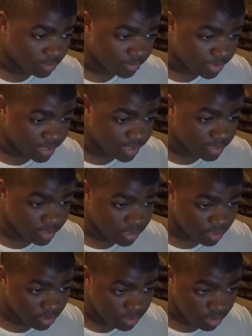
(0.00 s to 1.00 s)
Because
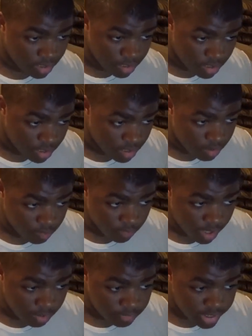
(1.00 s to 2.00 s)

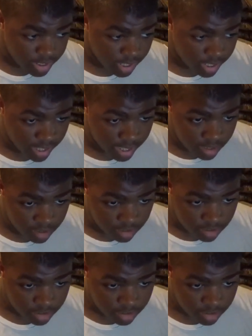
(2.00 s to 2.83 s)
what I'm seeing here